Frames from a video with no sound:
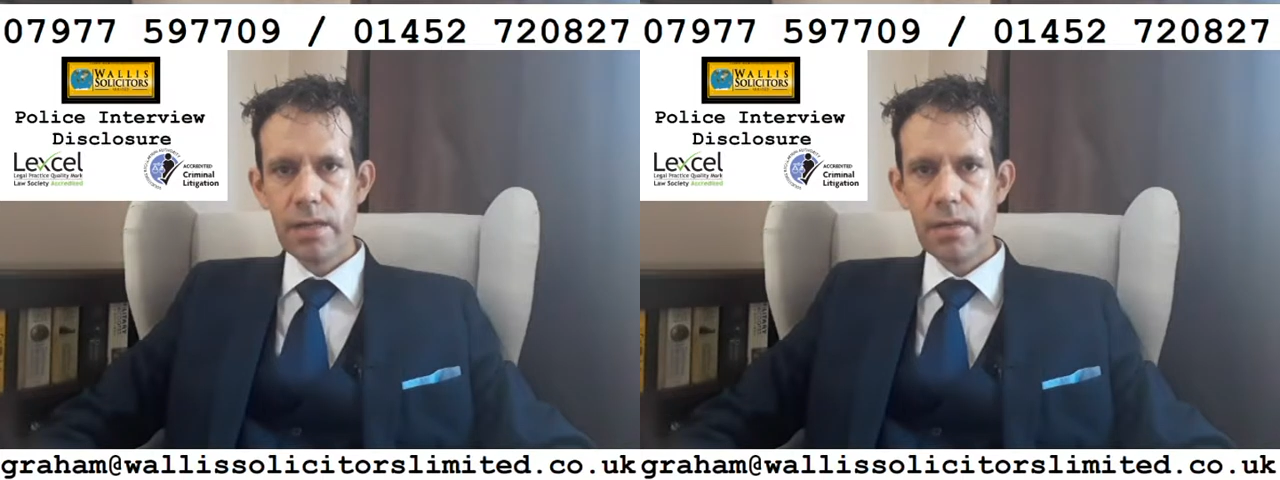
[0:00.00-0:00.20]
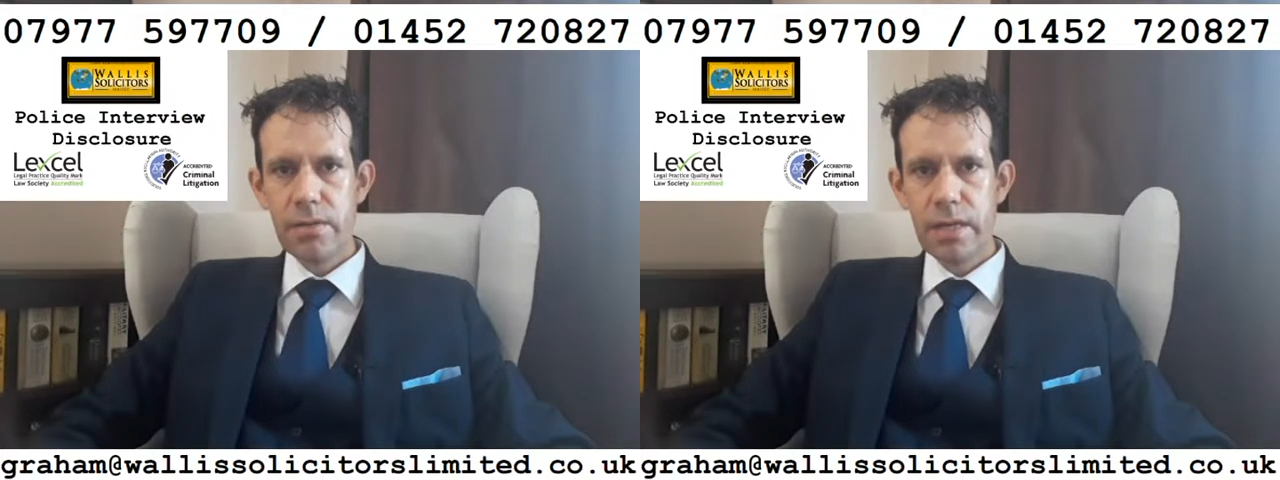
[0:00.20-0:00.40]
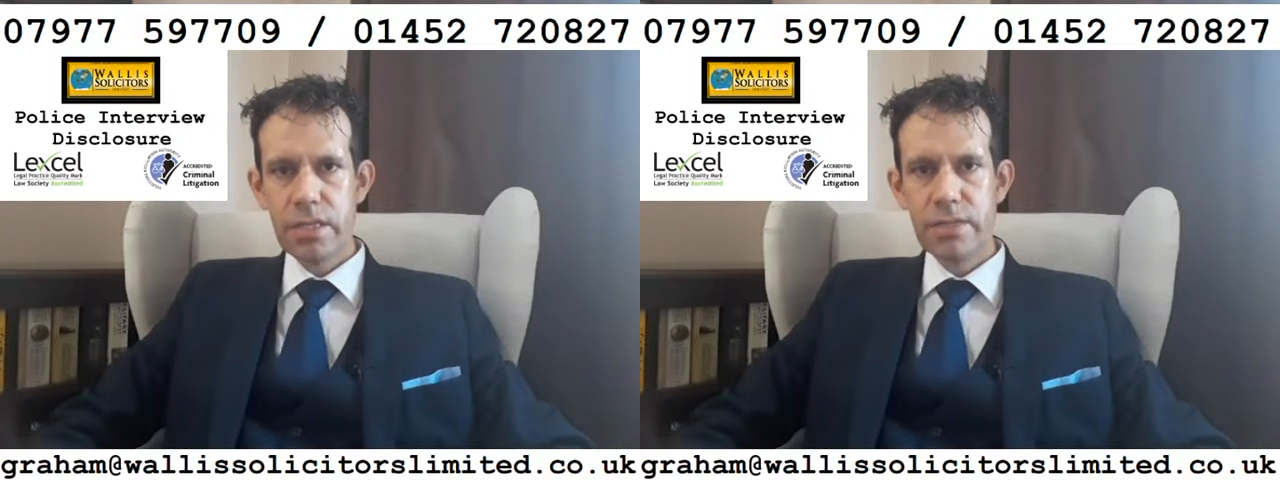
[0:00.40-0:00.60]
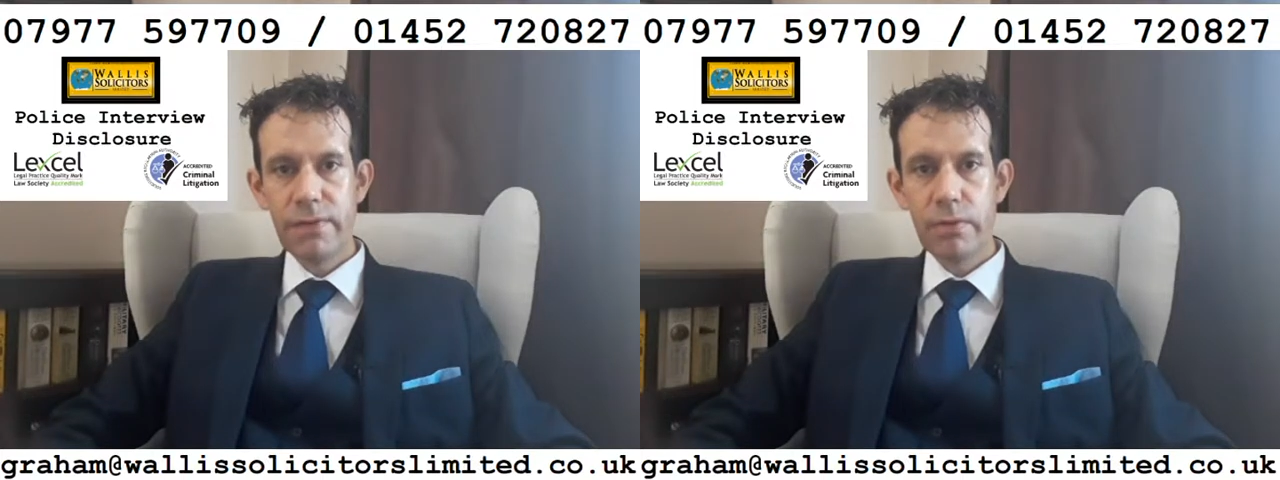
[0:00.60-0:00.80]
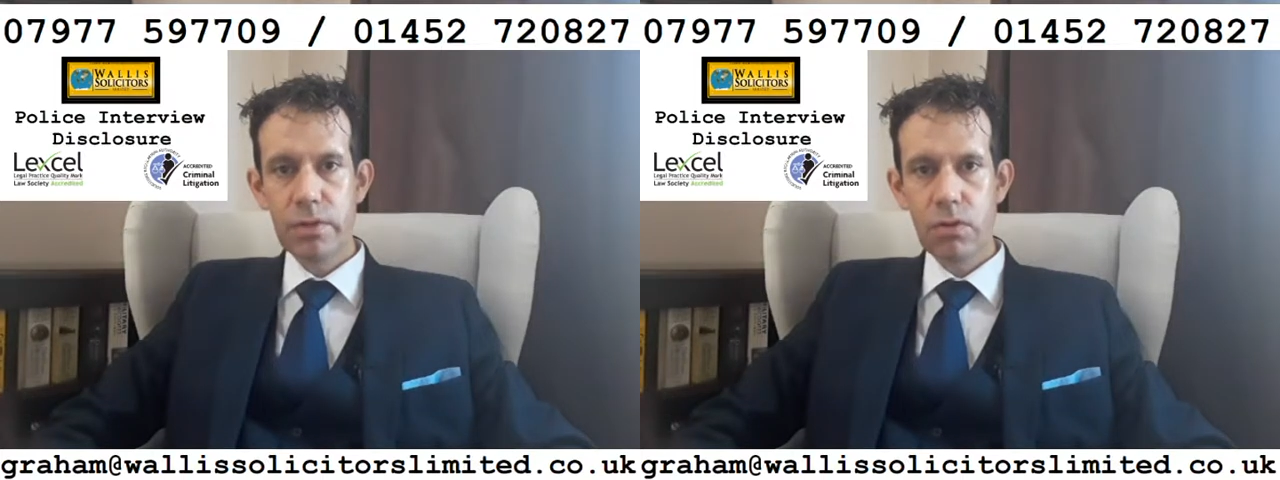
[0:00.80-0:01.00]
the
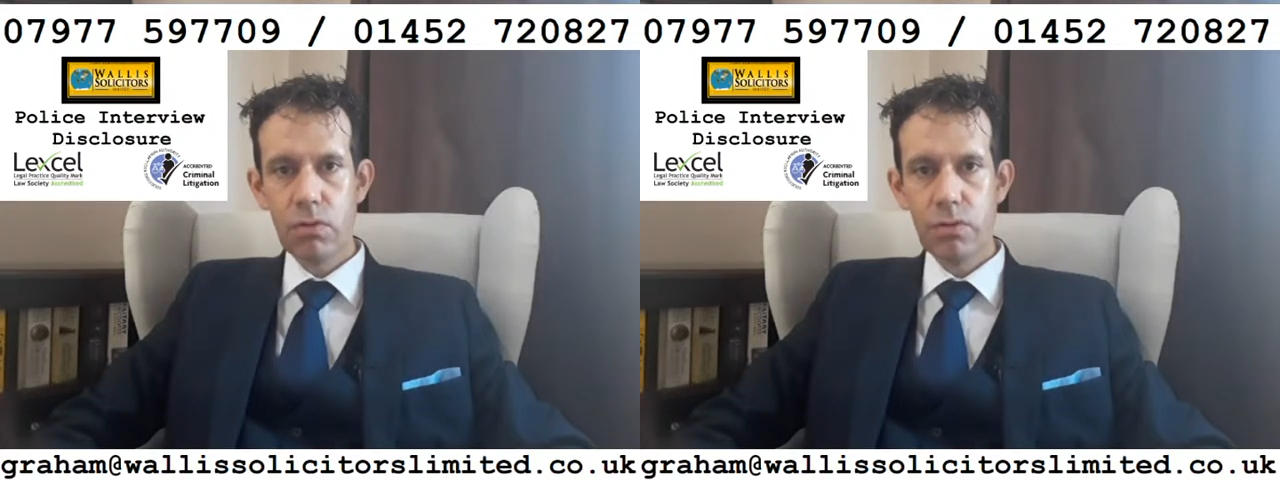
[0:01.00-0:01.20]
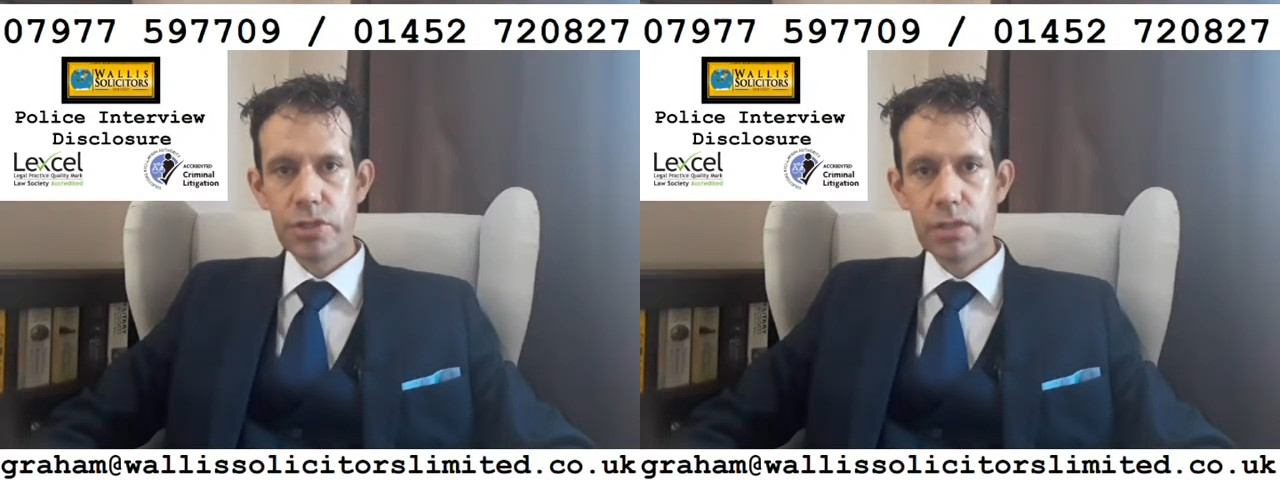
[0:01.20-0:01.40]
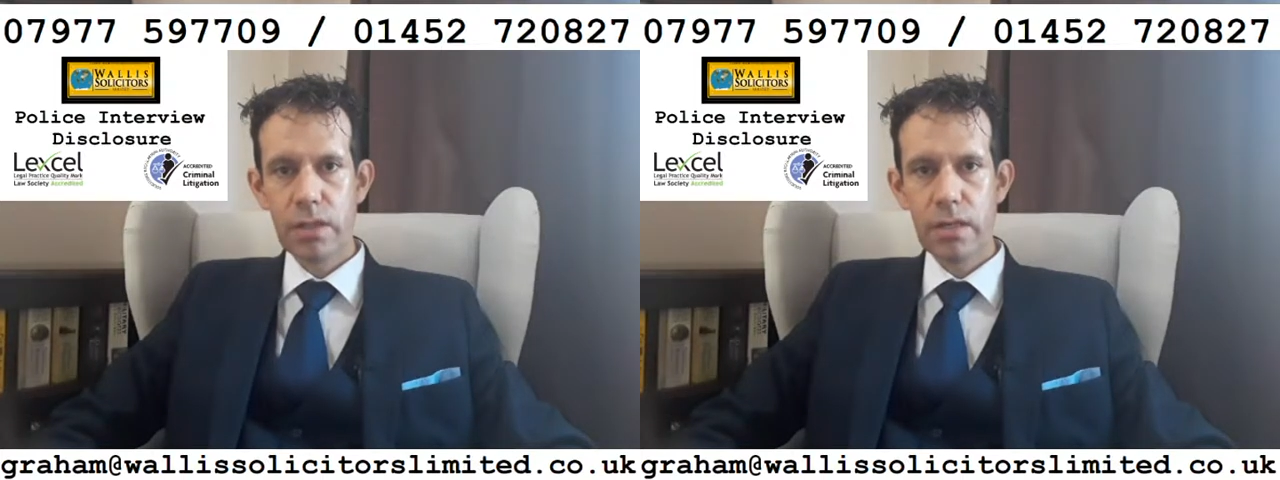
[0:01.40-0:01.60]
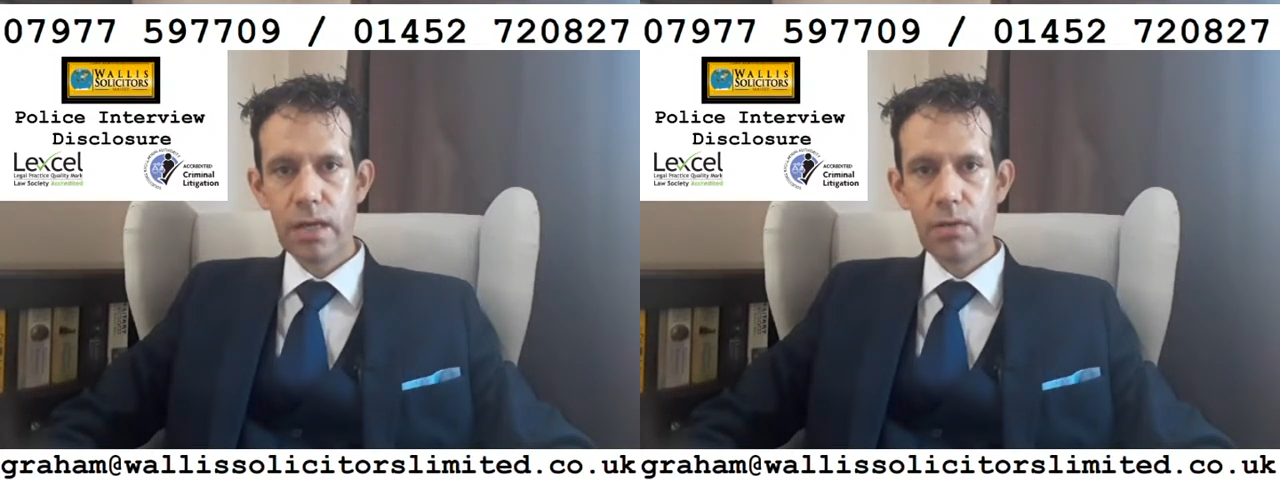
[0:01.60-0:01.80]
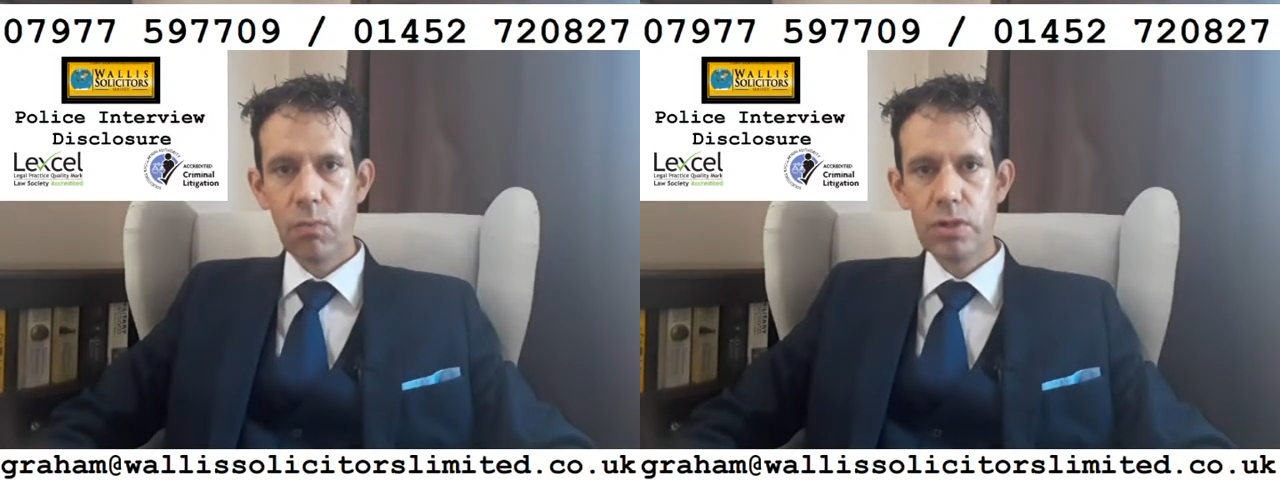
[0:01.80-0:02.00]
interview under caution
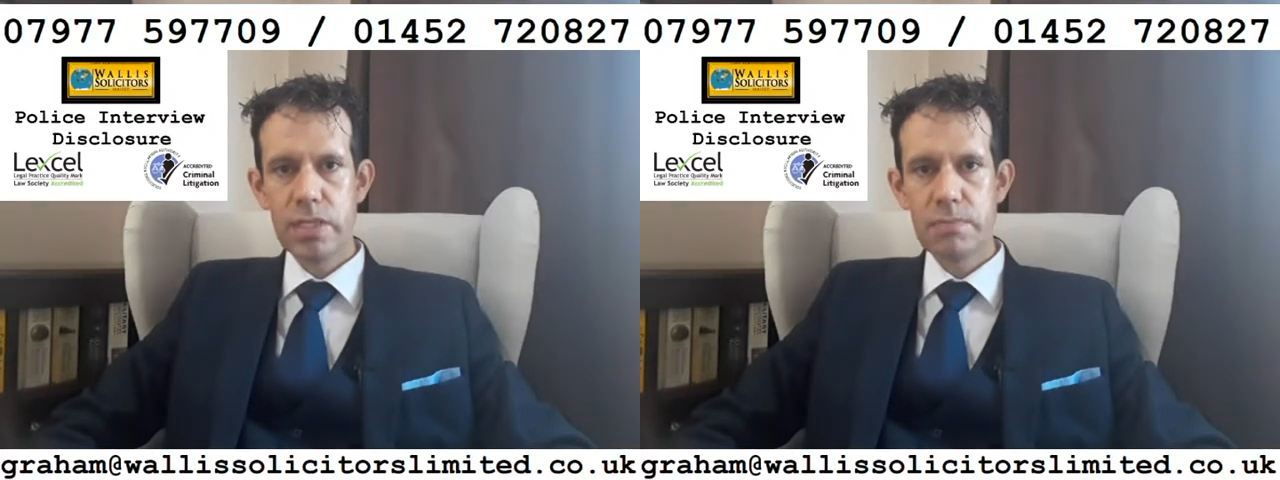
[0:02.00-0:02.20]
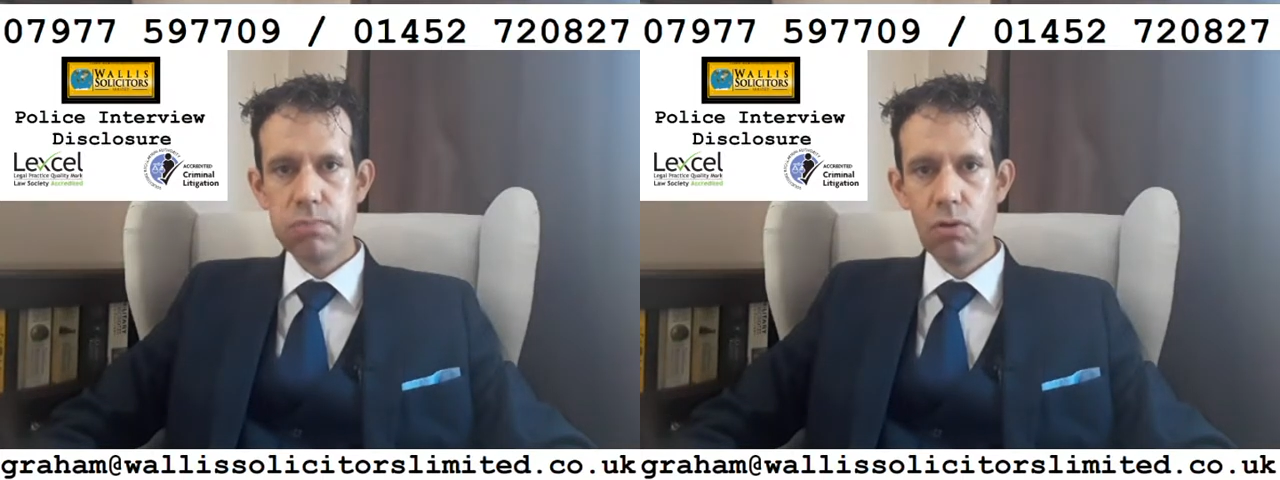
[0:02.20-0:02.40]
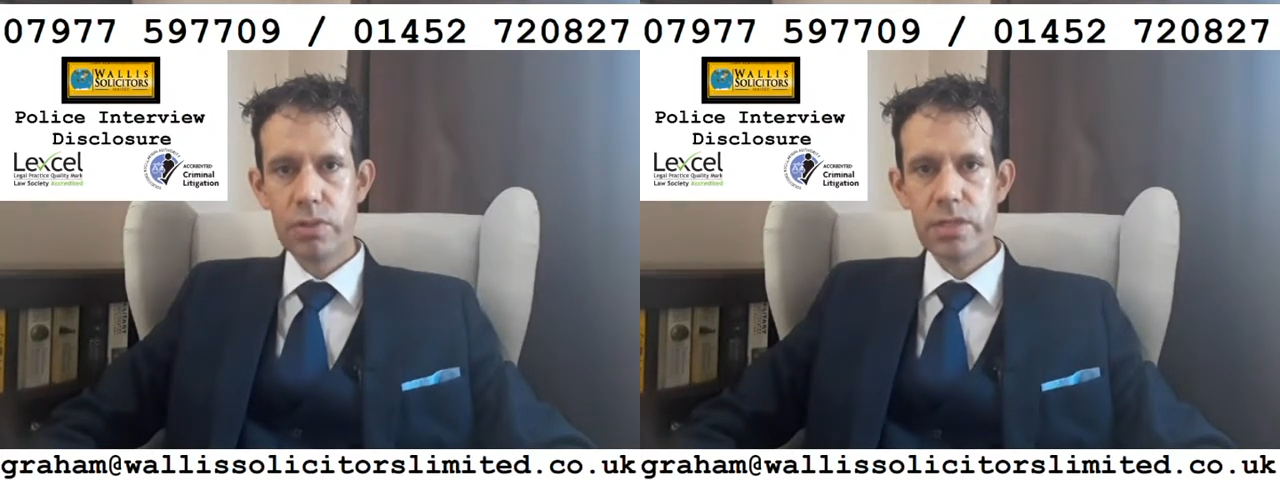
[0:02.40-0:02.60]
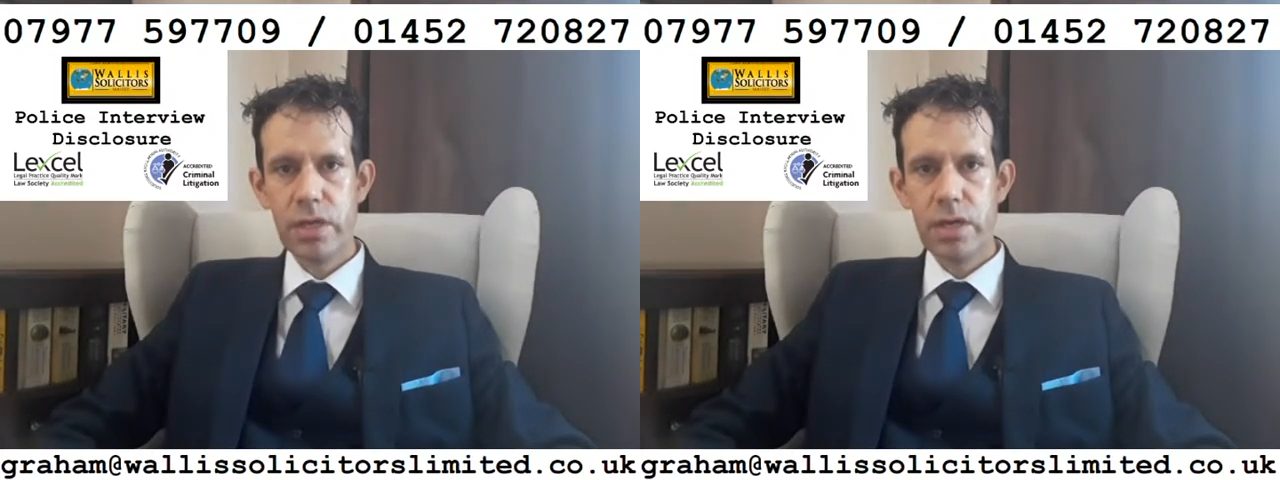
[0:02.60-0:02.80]
and what is put